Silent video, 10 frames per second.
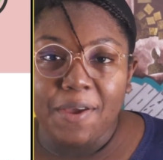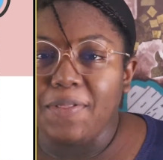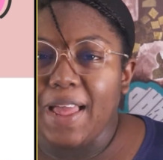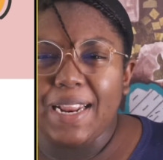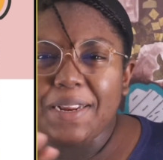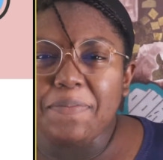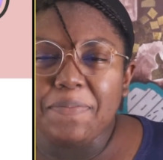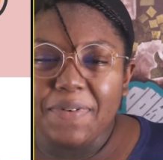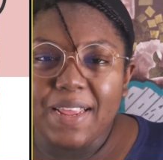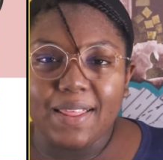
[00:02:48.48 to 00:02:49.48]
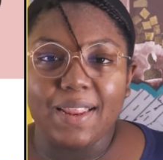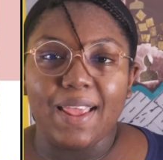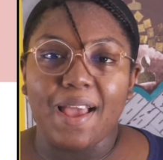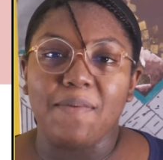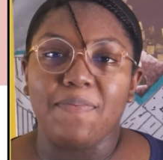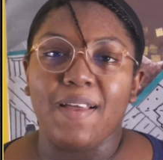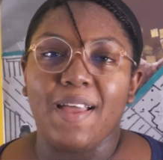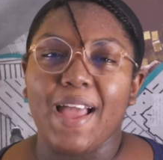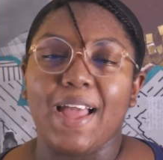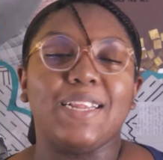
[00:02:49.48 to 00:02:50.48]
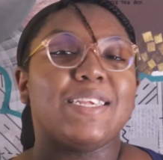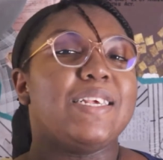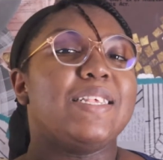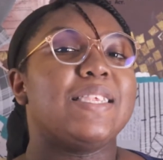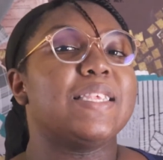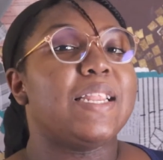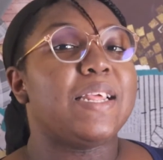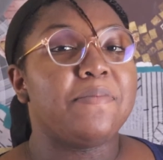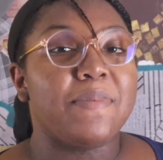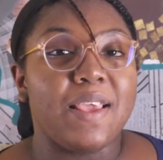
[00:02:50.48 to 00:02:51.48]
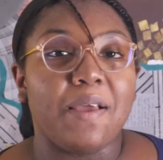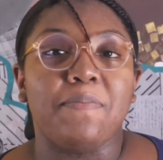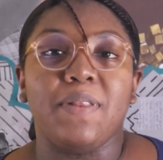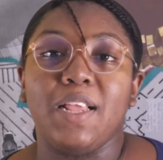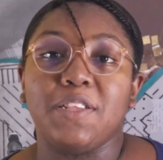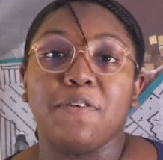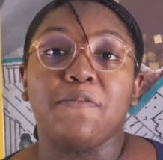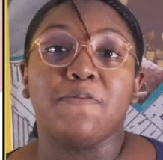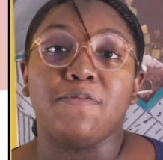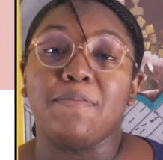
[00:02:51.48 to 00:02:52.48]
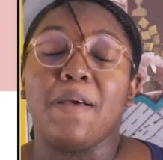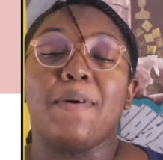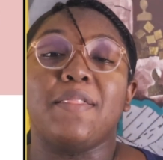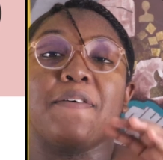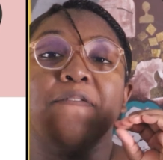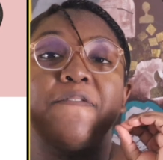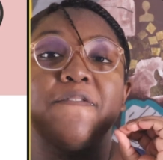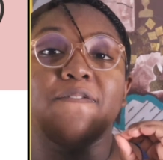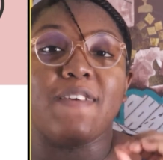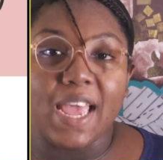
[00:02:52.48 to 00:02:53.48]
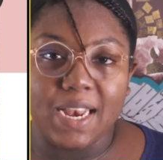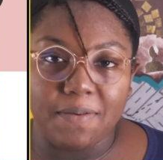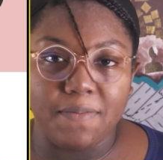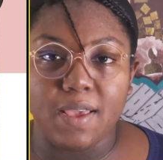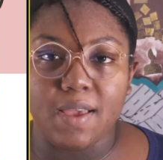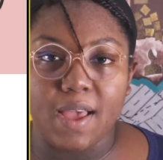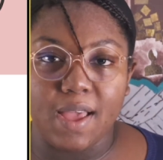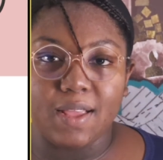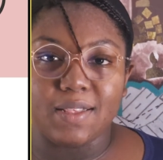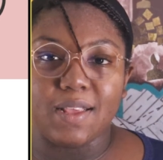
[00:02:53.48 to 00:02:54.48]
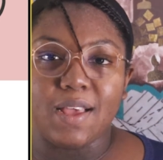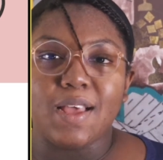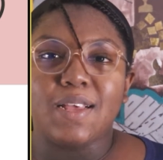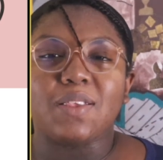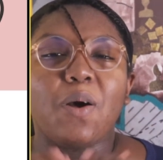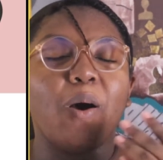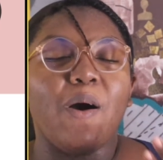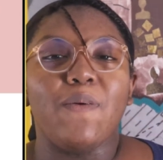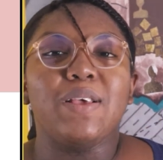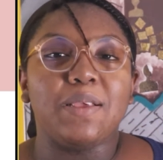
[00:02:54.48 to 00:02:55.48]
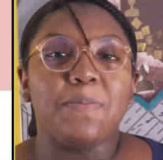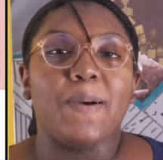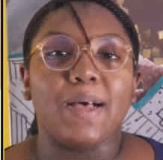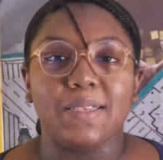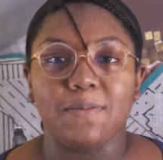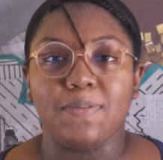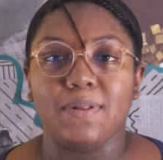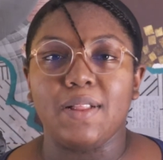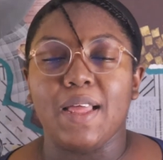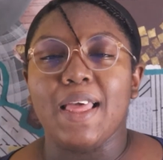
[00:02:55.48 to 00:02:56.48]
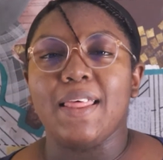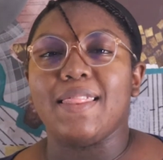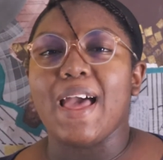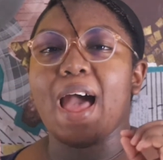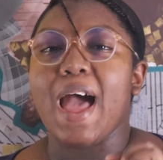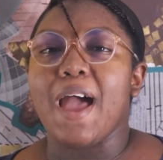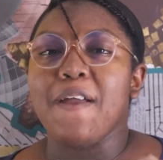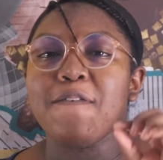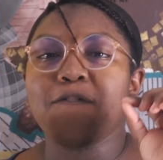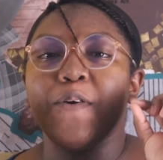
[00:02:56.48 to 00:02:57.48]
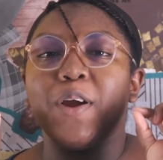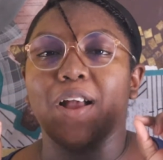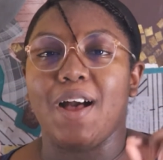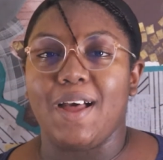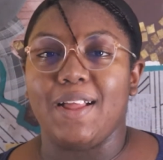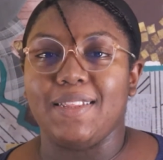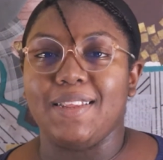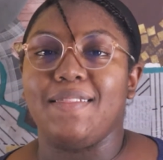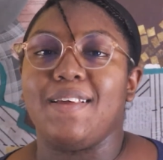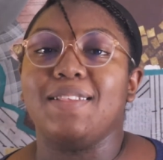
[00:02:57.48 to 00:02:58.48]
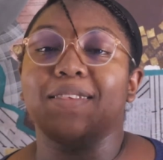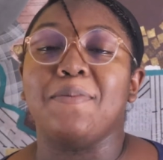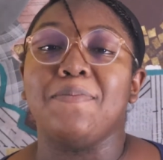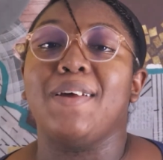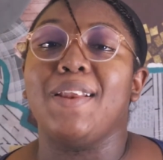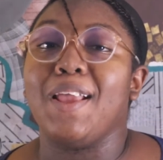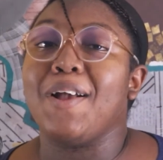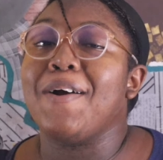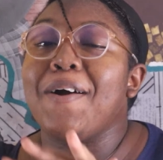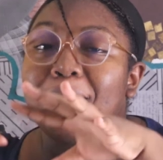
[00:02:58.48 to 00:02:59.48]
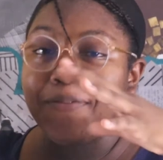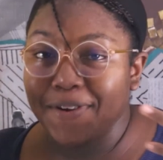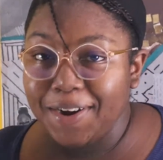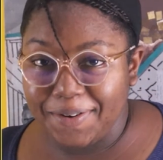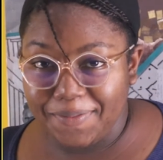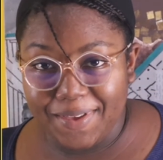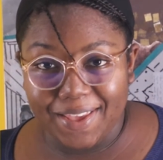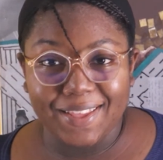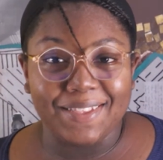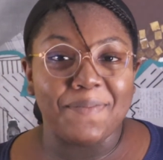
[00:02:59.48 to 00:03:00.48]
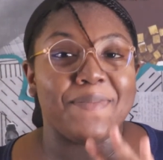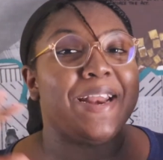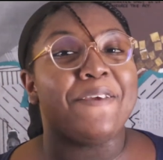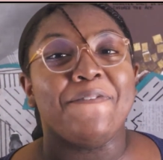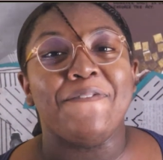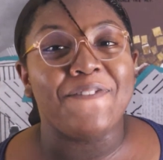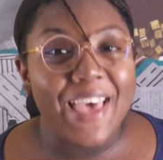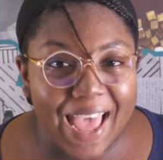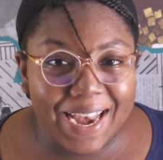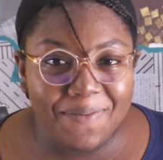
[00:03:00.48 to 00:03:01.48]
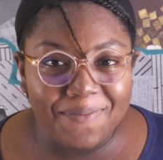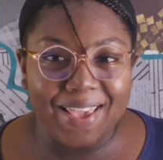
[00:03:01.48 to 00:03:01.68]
that little breathing gap, and she slid me a plate of food. My mother fed me, guys. So how is it possible that I forgot that somebody covered me, somebody fed